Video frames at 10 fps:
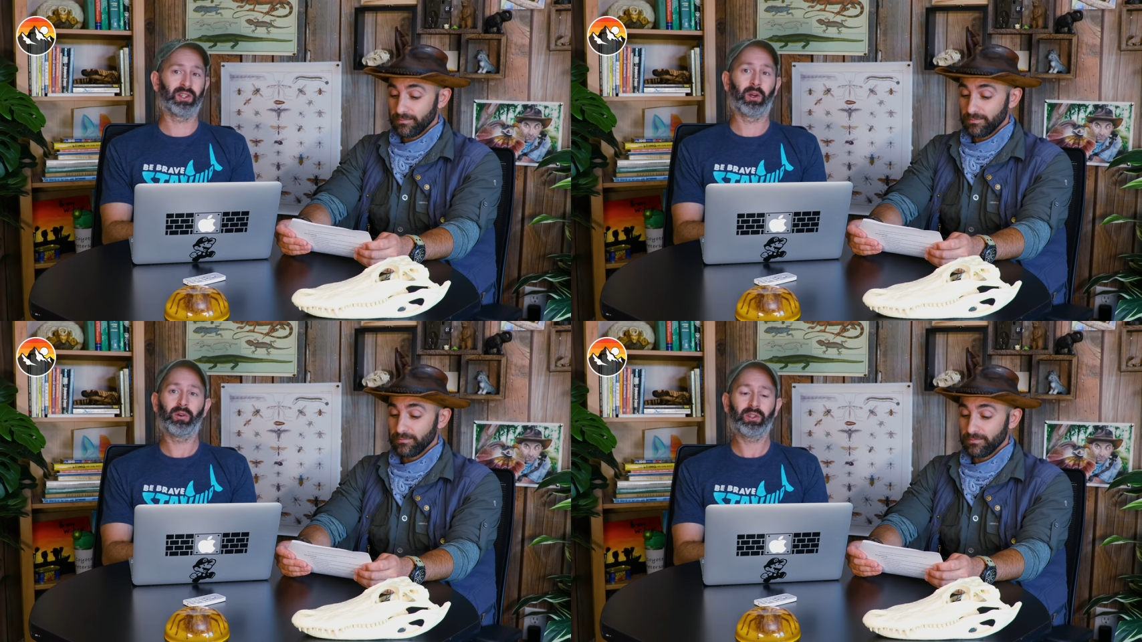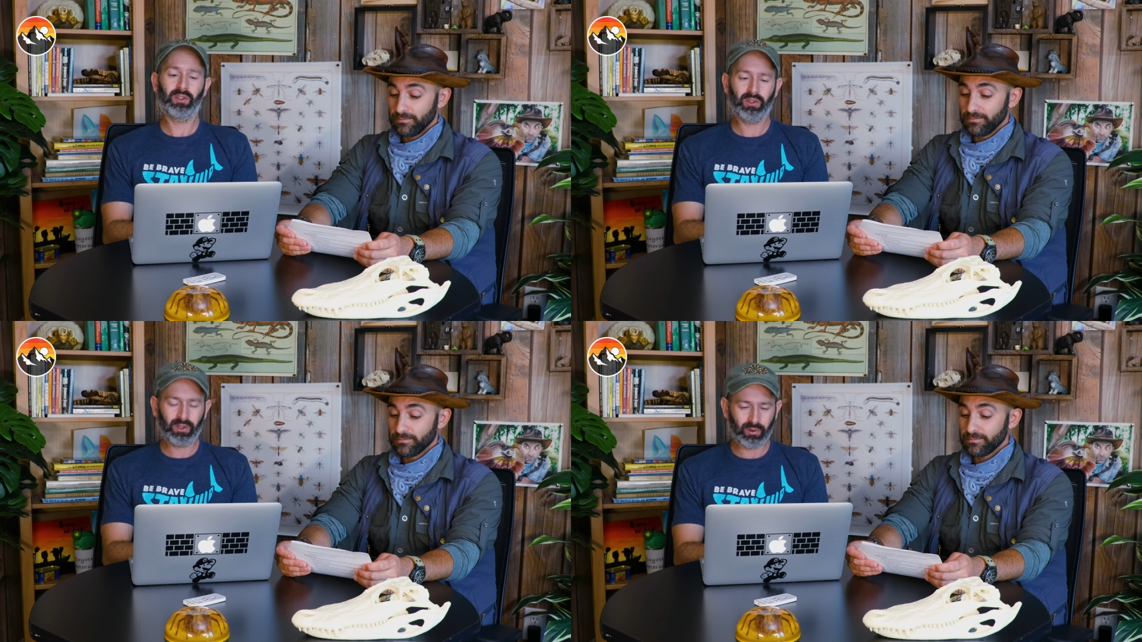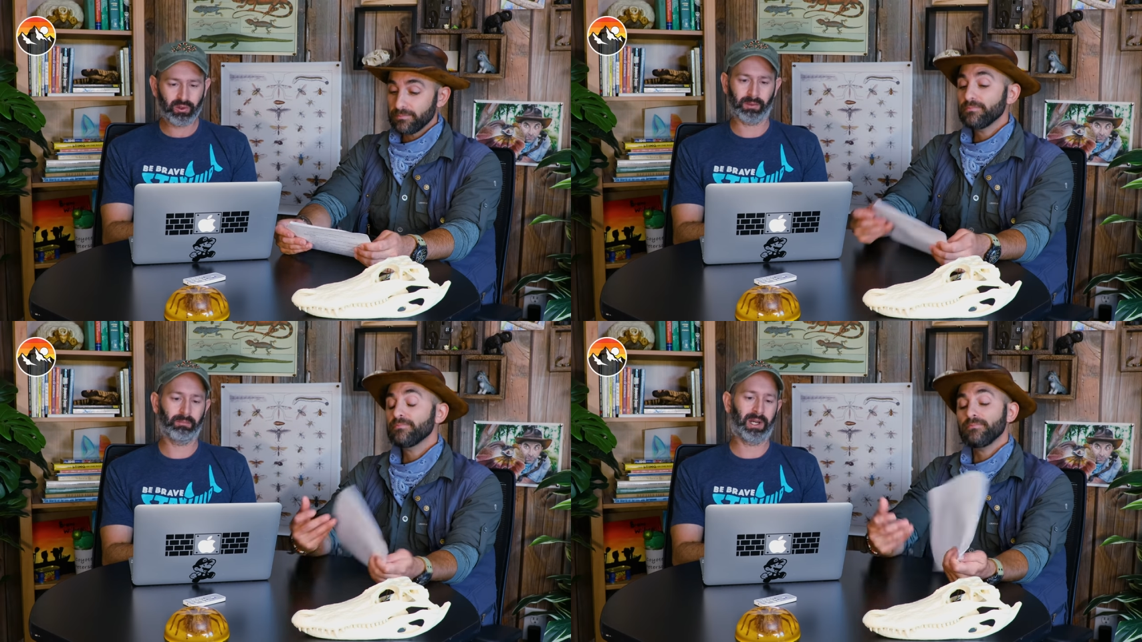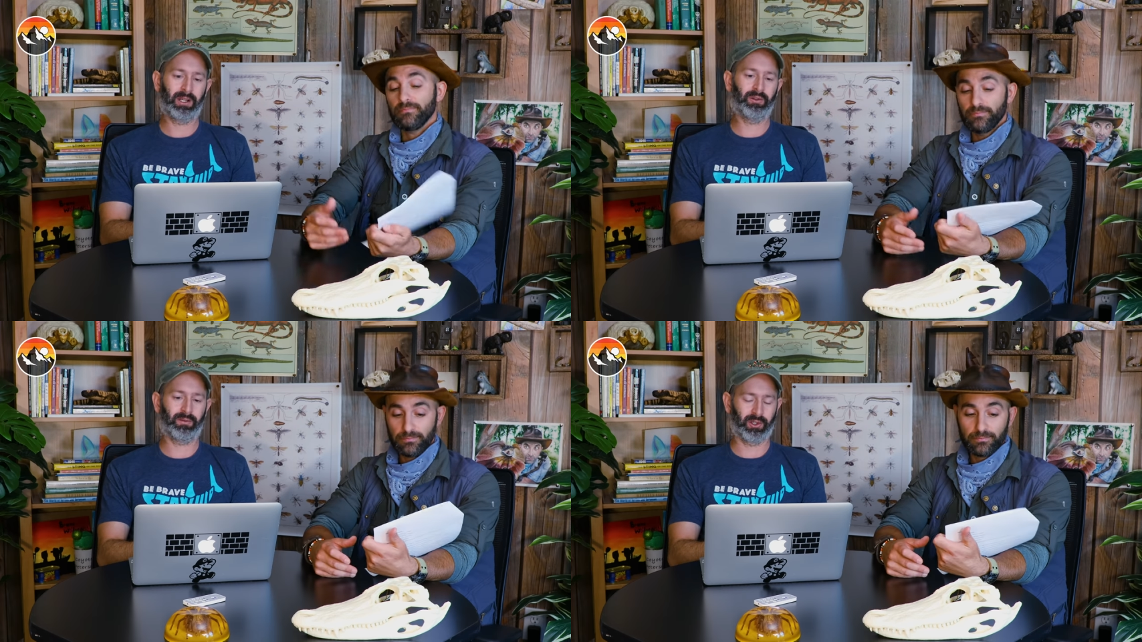Speaker 1: So huge
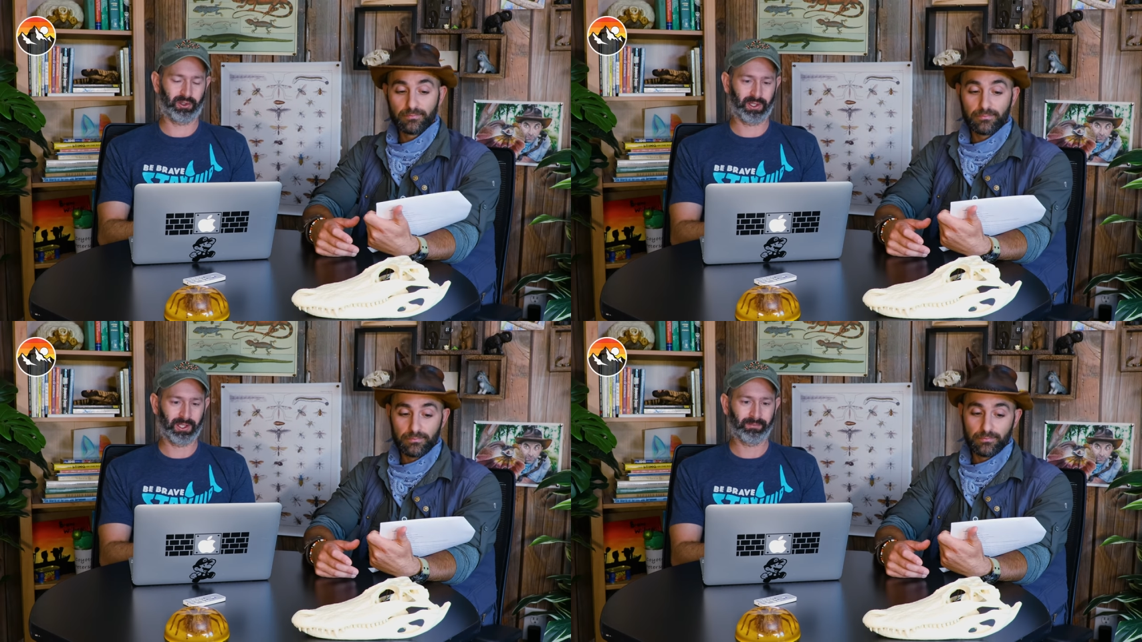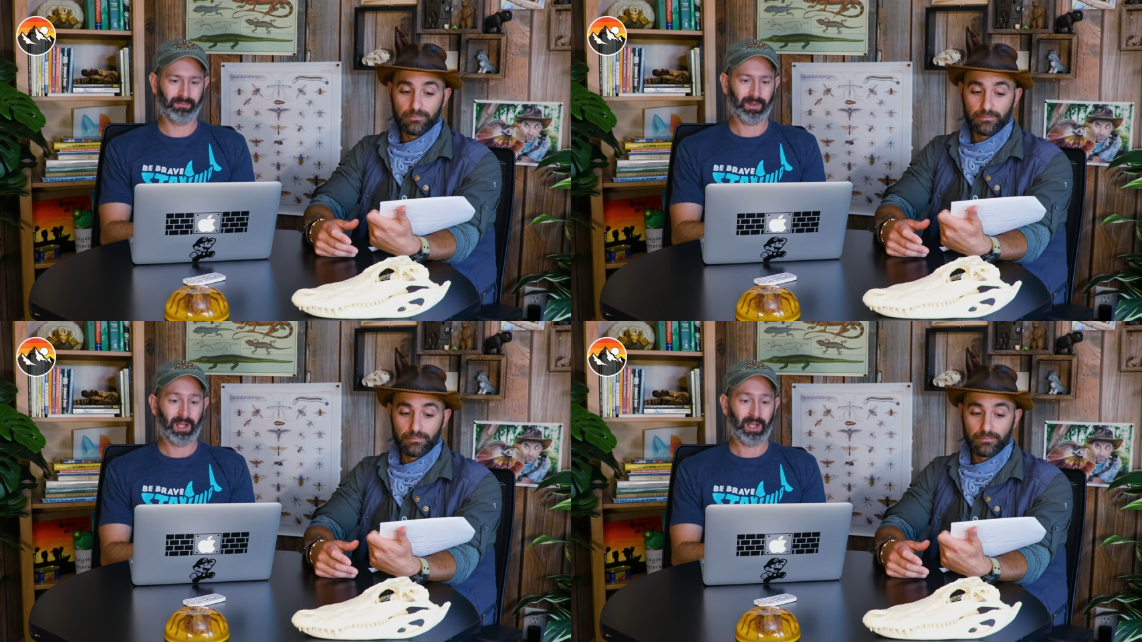biodiversity.